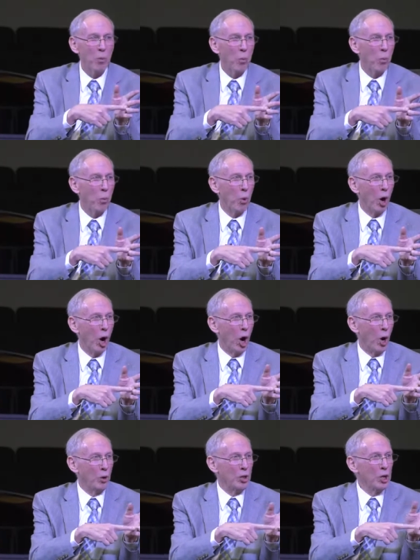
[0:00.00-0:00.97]

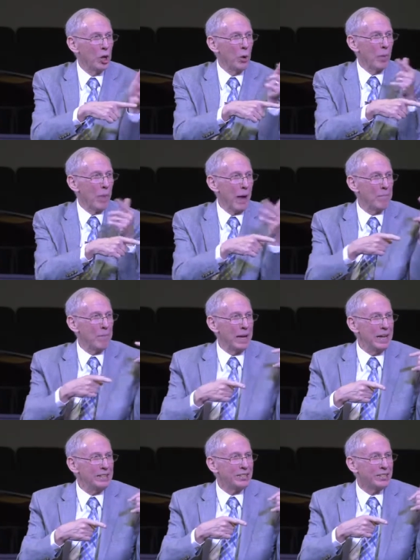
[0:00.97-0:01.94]
Whoa, you know what that
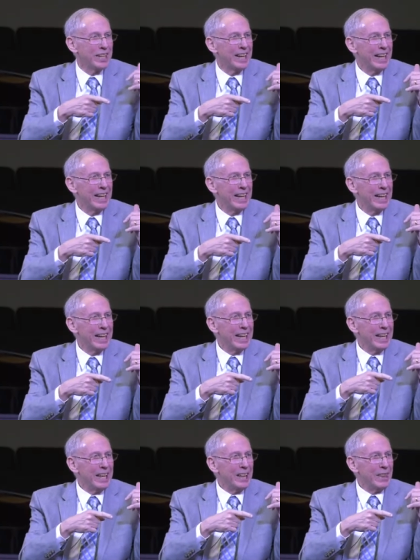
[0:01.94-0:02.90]
means?
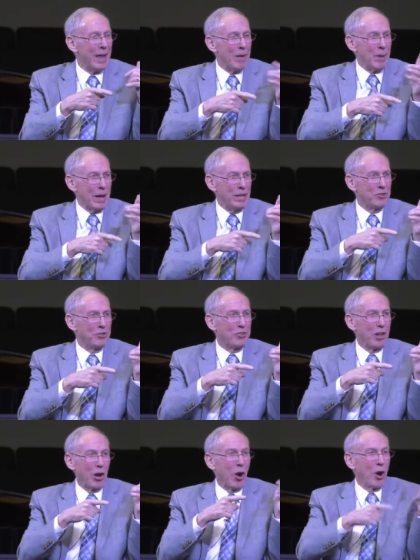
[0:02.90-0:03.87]
That means
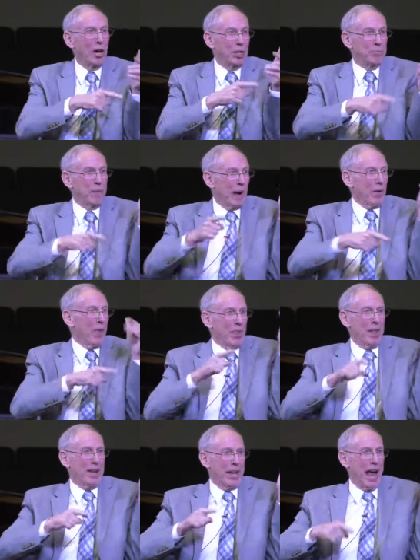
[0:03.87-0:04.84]
the Lord is bigger than
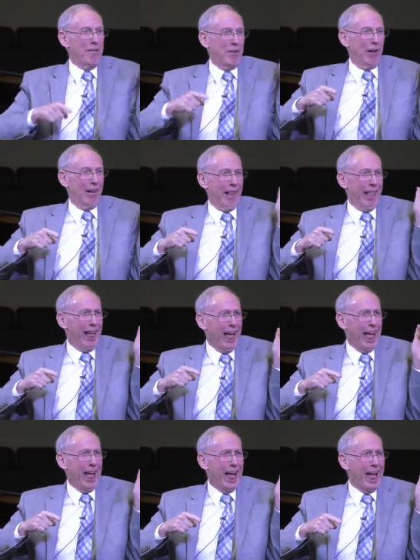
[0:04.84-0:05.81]
the devil.
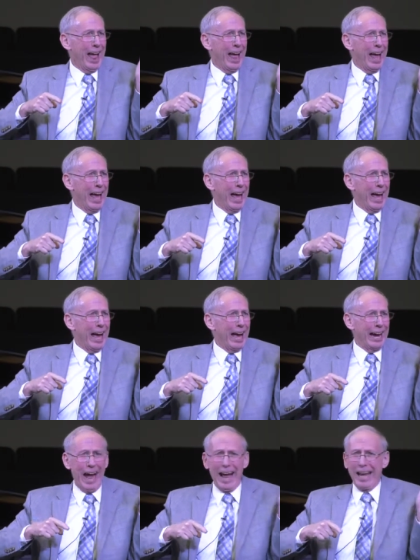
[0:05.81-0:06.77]

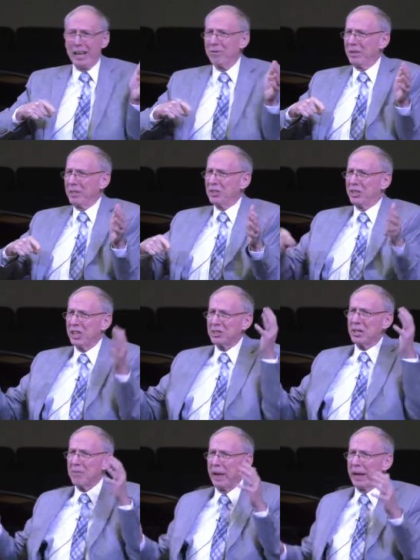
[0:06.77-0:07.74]
And I can
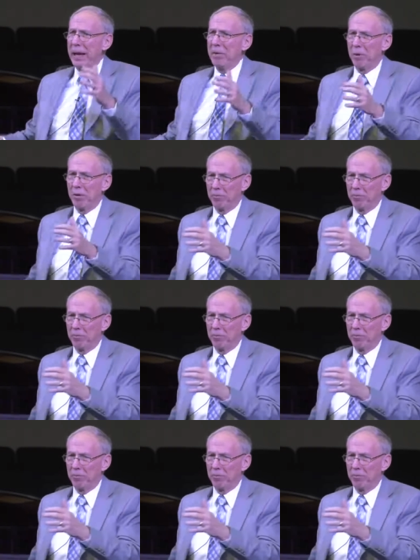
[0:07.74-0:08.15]
resist him and he will